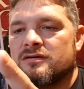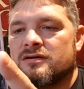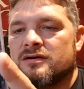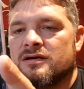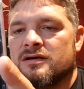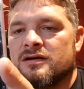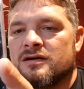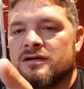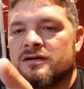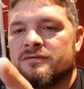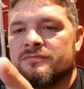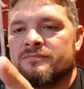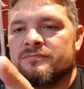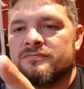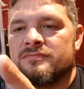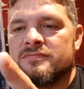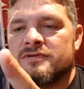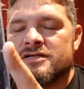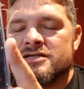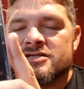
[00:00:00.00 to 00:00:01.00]
Um,
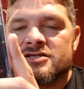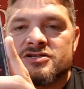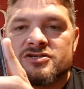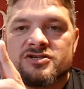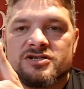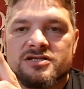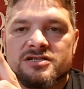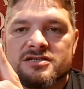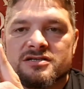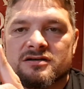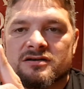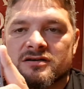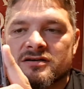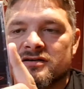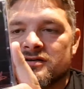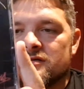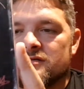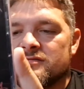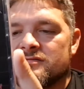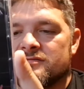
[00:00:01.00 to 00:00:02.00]
this is just
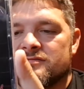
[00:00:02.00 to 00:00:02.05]
I.